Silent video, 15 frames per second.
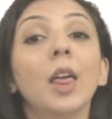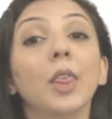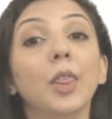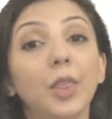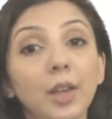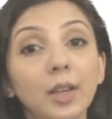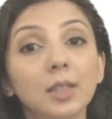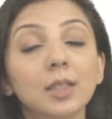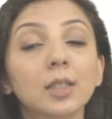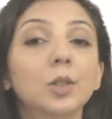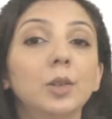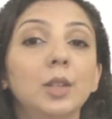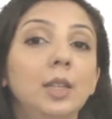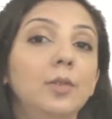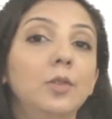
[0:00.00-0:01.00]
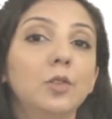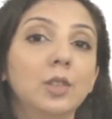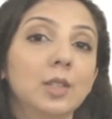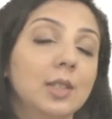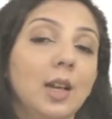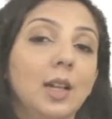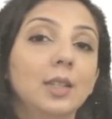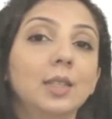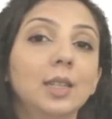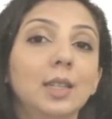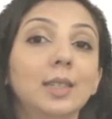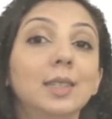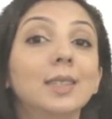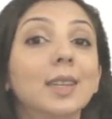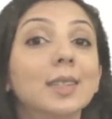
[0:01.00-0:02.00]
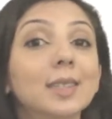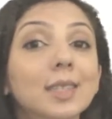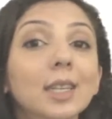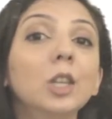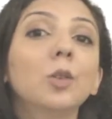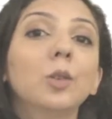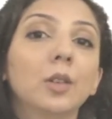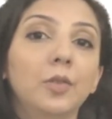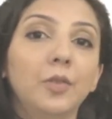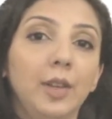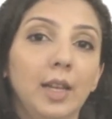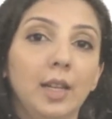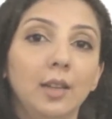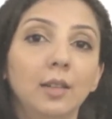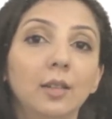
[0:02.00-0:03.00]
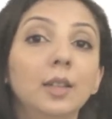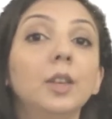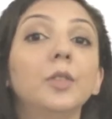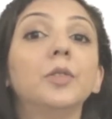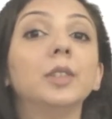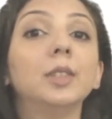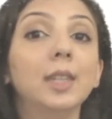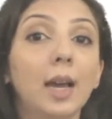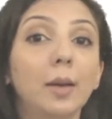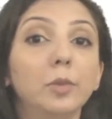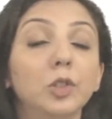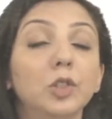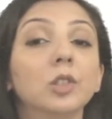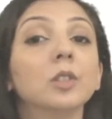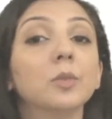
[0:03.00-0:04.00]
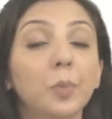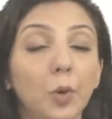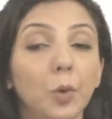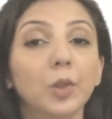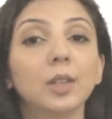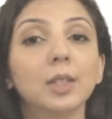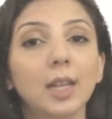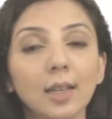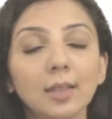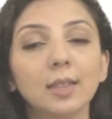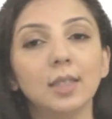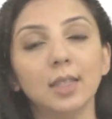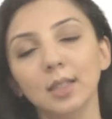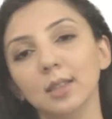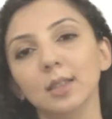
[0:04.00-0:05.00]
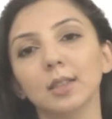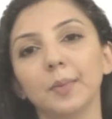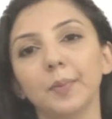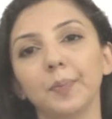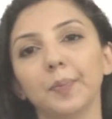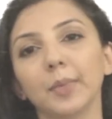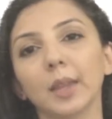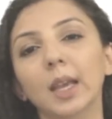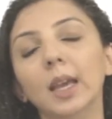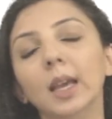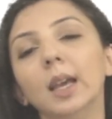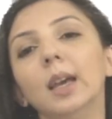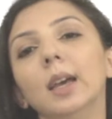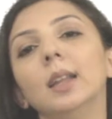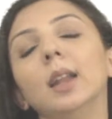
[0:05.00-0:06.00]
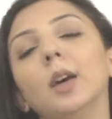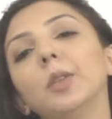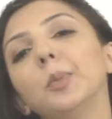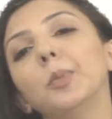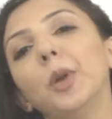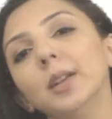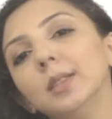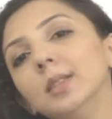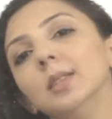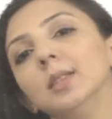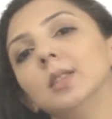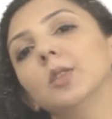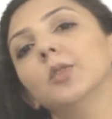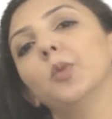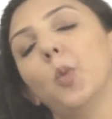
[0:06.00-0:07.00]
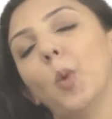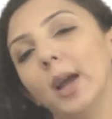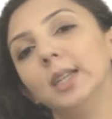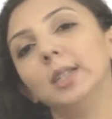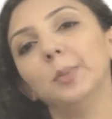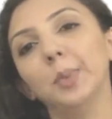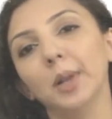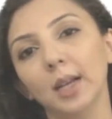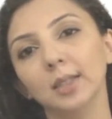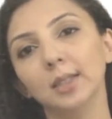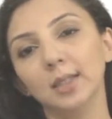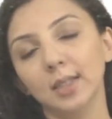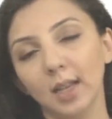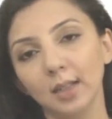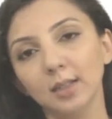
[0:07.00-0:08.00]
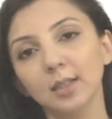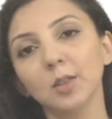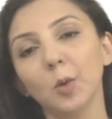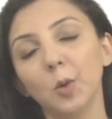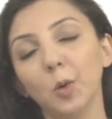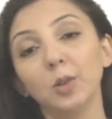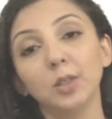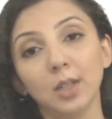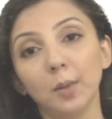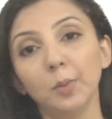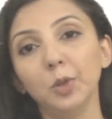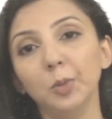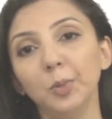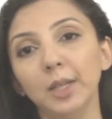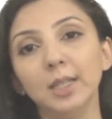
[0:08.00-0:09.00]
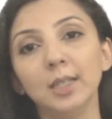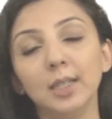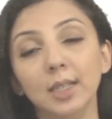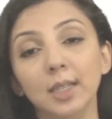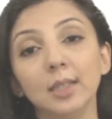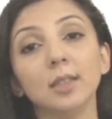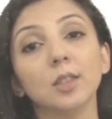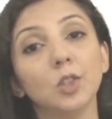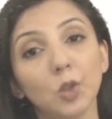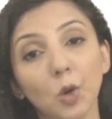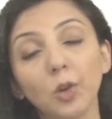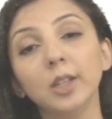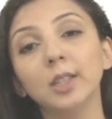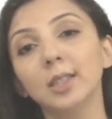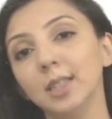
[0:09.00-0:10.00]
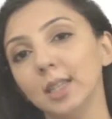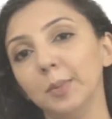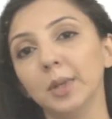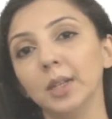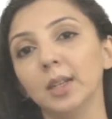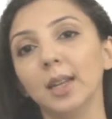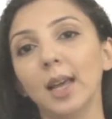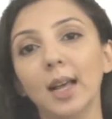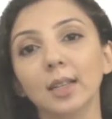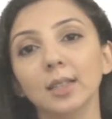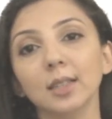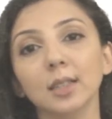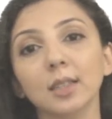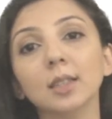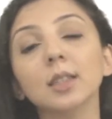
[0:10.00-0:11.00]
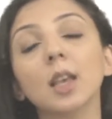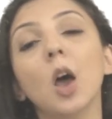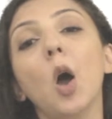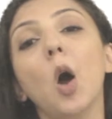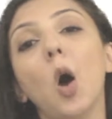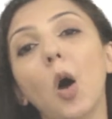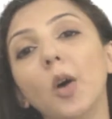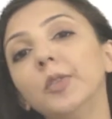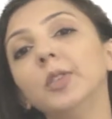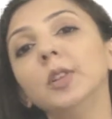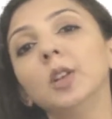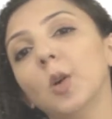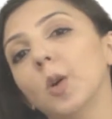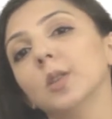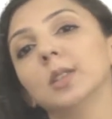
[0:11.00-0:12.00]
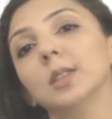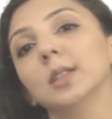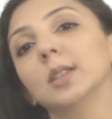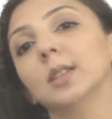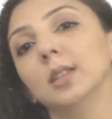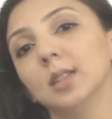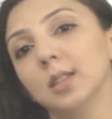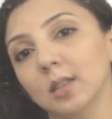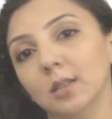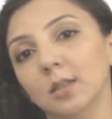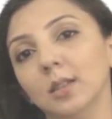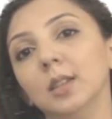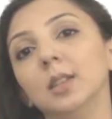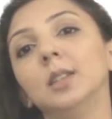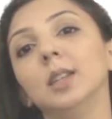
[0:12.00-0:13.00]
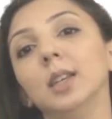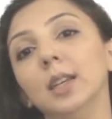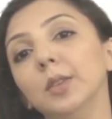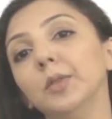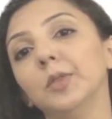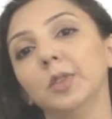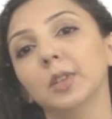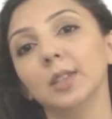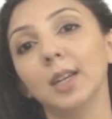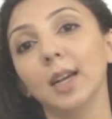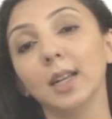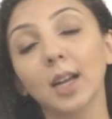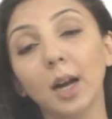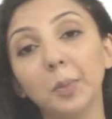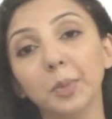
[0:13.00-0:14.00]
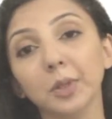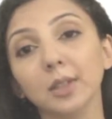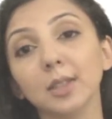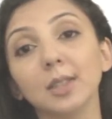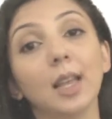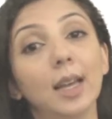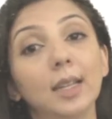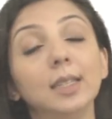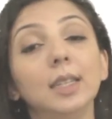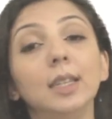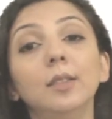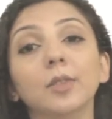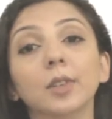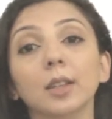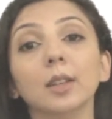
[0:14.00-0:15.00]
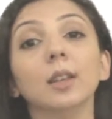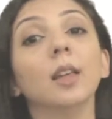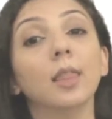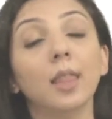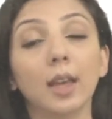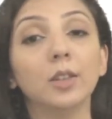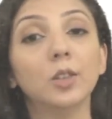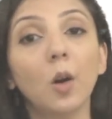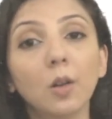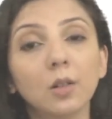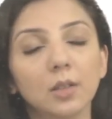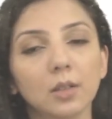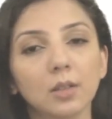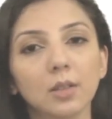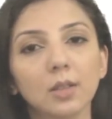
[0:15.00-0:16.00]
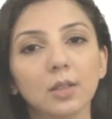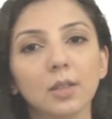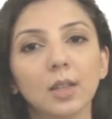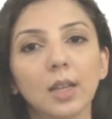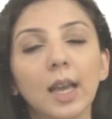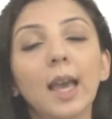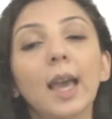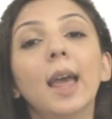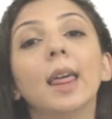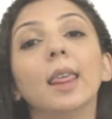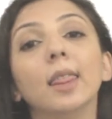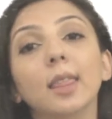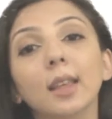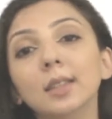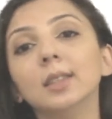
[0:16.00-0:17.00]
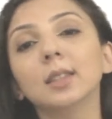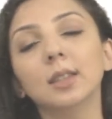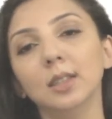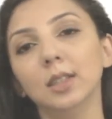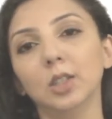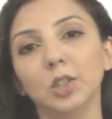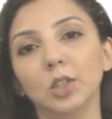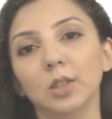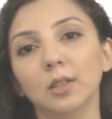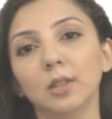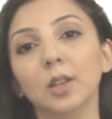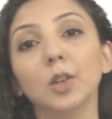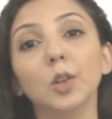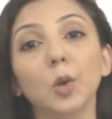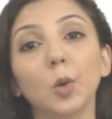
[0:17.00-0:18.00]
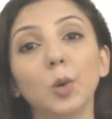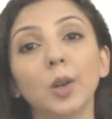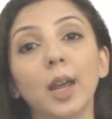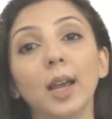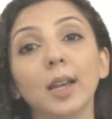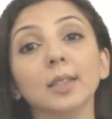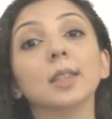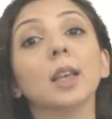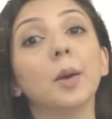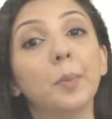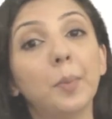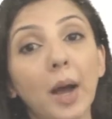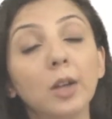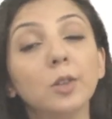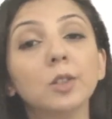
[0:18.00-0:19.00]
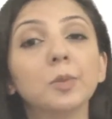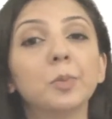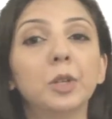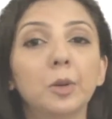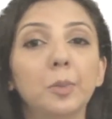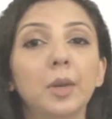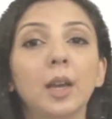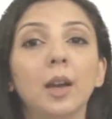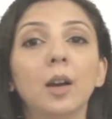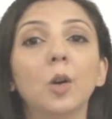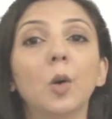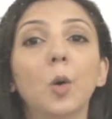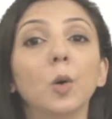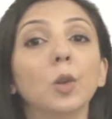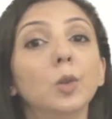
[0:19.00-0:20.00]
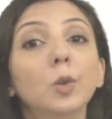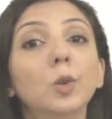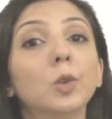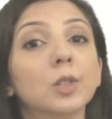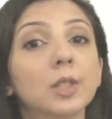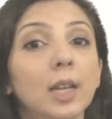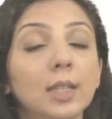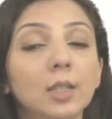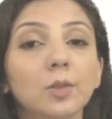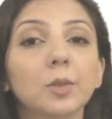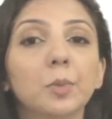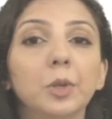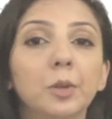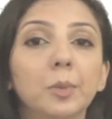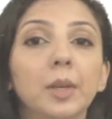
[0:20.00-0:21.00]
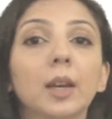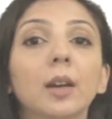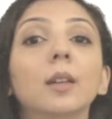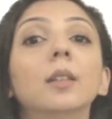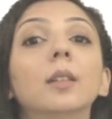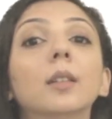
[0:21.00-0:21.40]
This could even result in testicular failure if it damages both testes. Now, the presence of white blood cells, or WBCs, during semen analysis often causes concern to infertile couples and even their doctors. This condition, known as pyospermia or leukocytospermia,